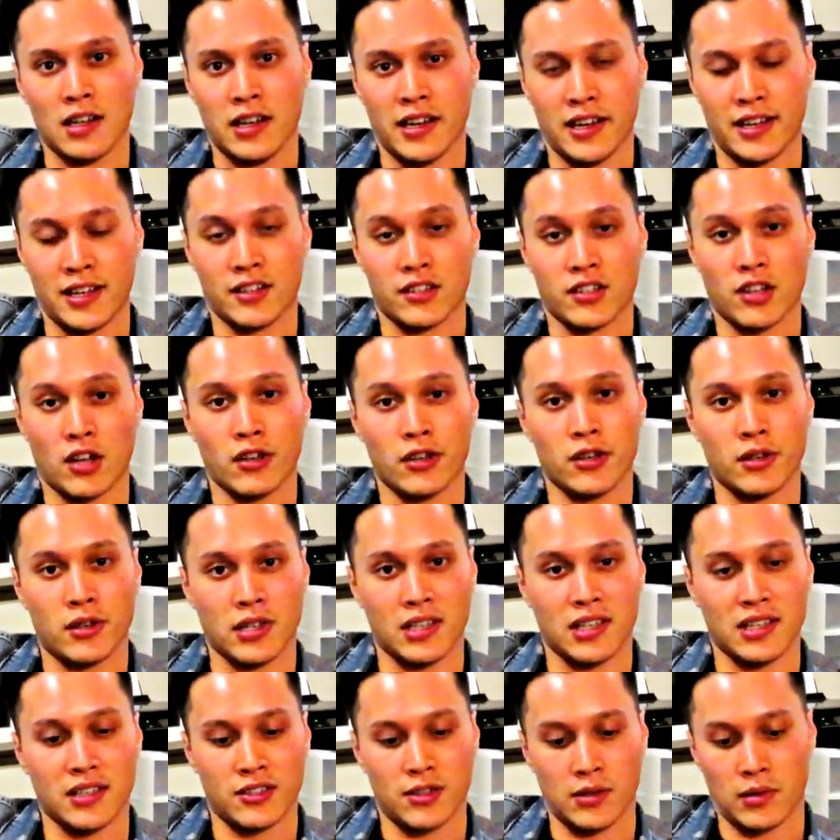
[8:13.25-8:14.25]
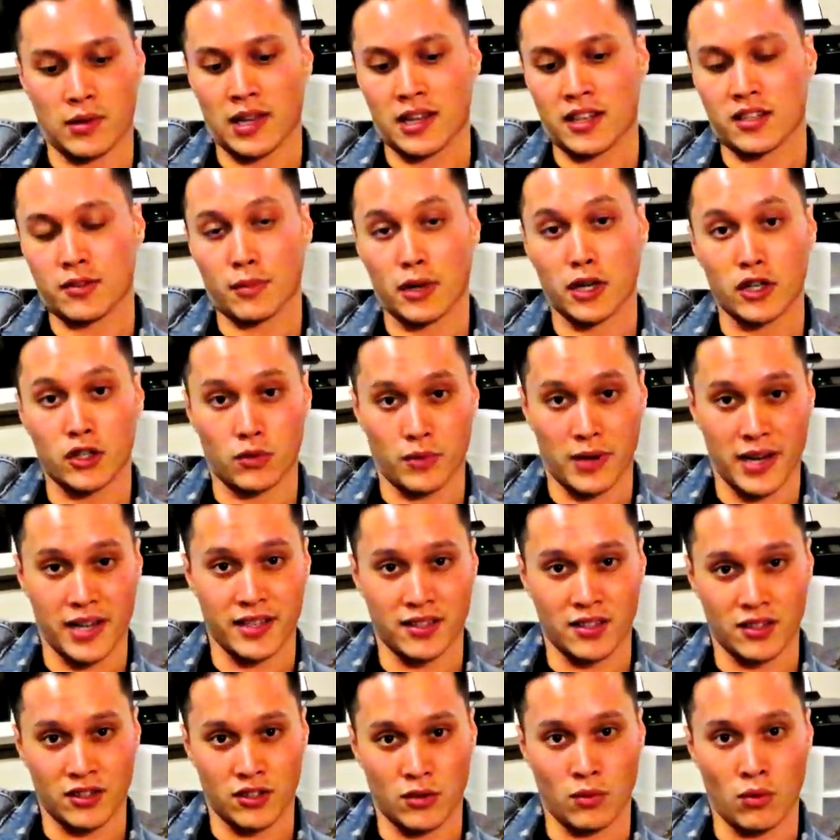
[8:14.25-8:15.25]
It is all you can eat, so you can get as much
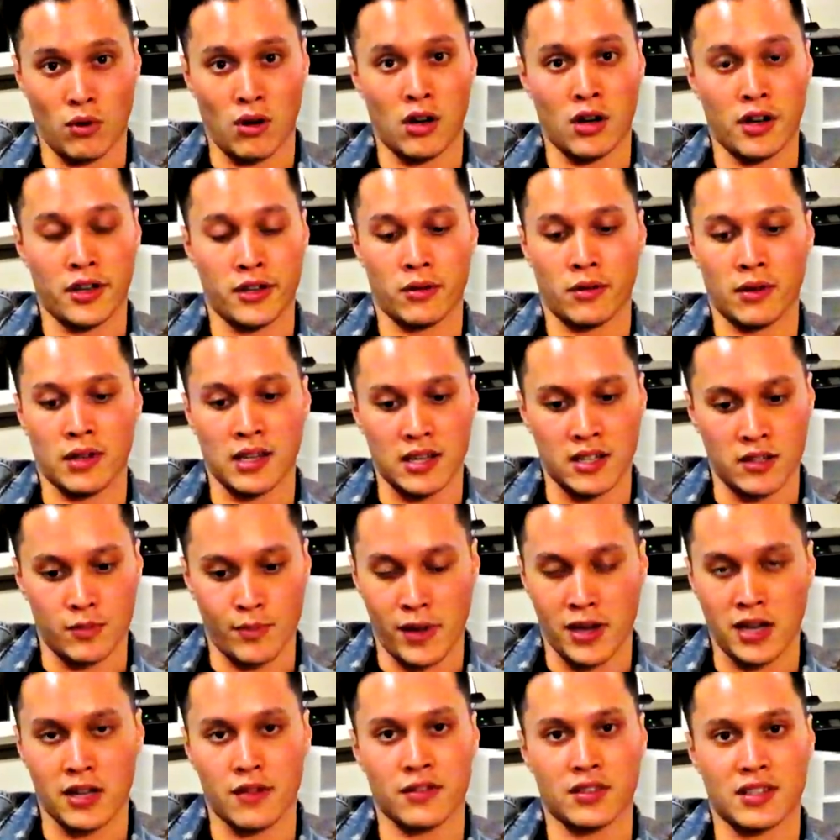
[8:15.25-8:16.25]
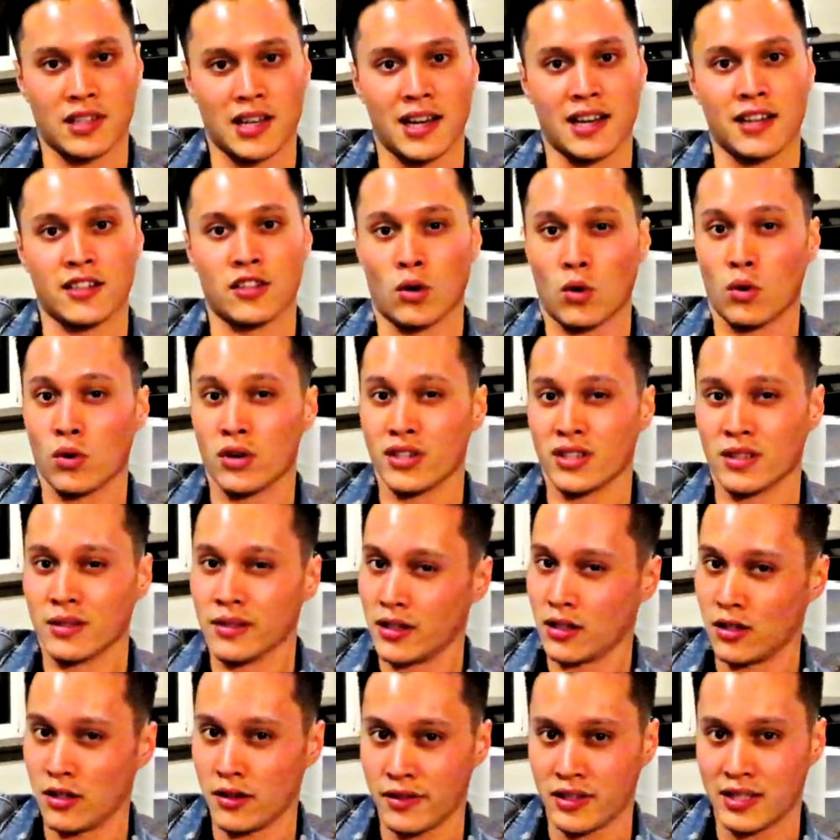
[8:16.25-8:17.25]
rice as you want. You can eat as many of the sides or as
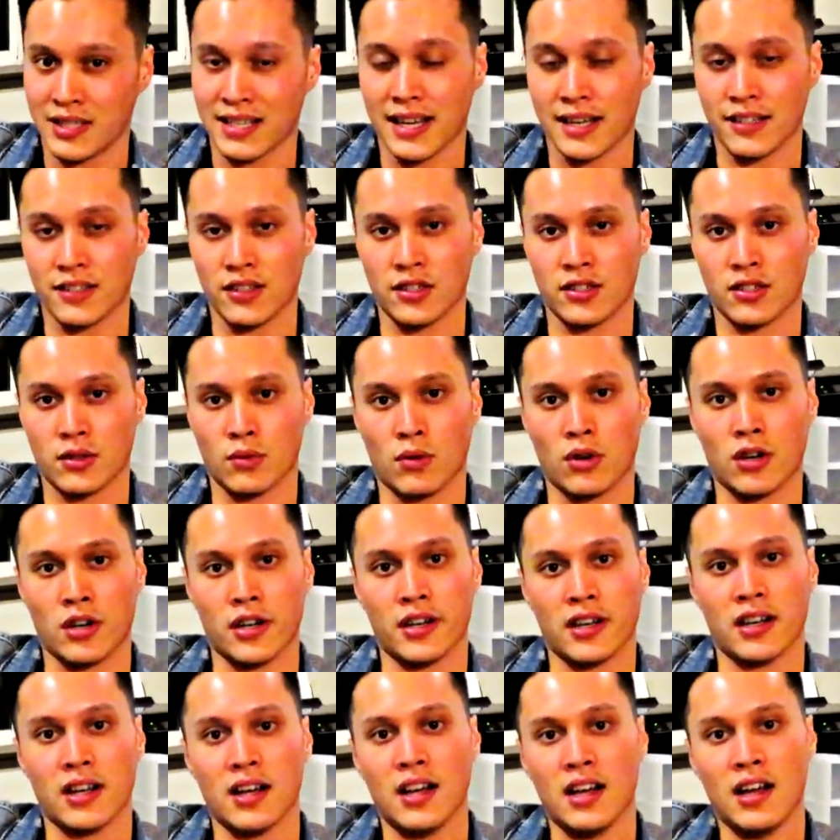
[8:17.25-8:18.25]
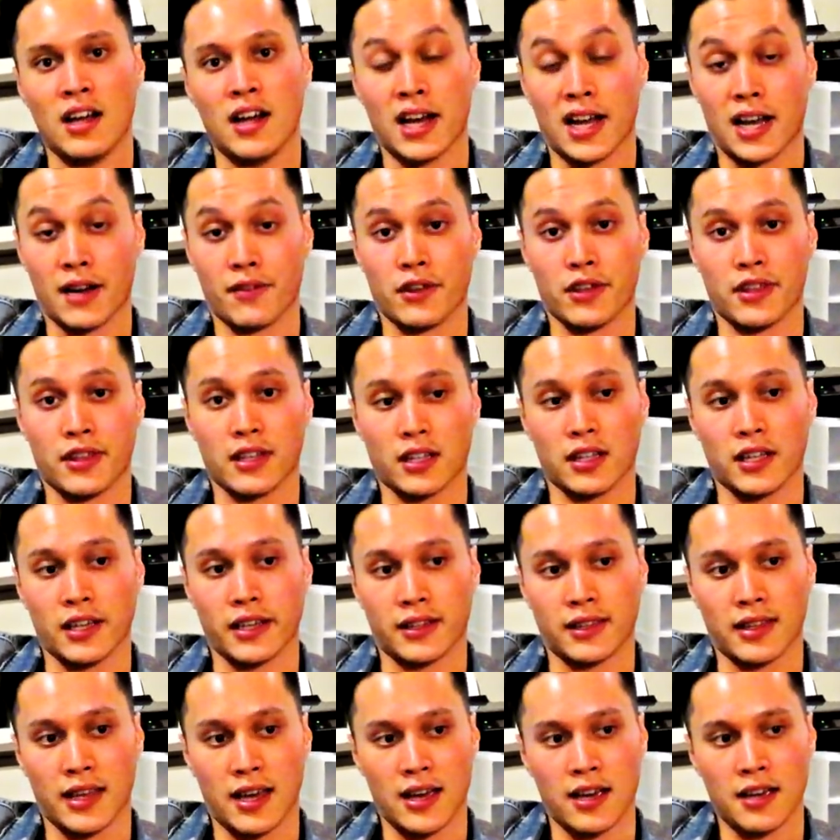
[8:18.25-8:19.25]
little of the sides as you want, and everything
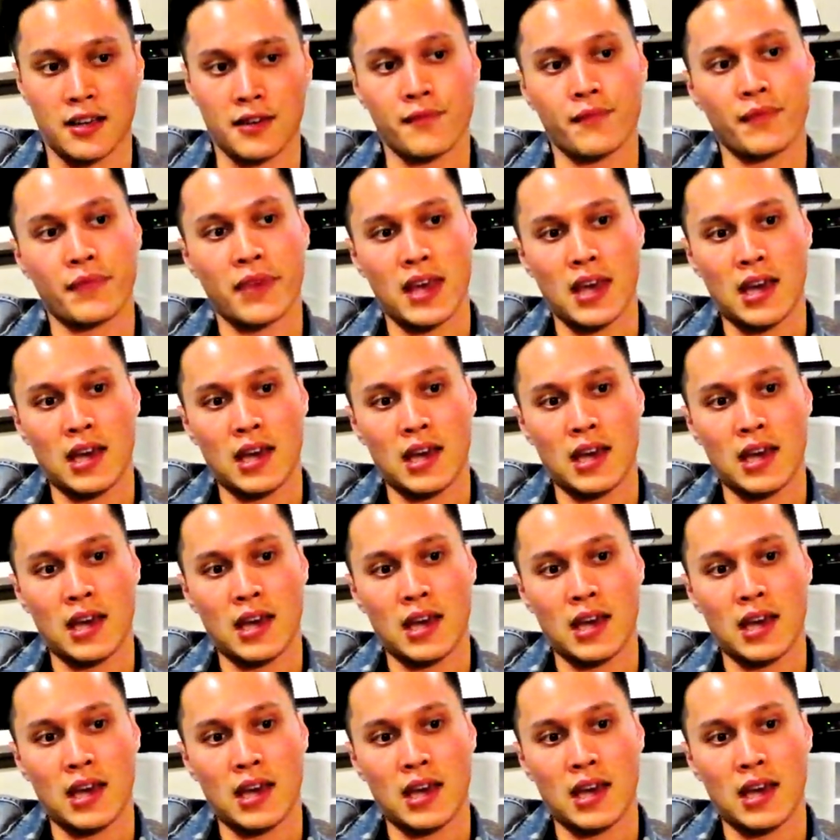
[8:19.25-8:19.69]
like that.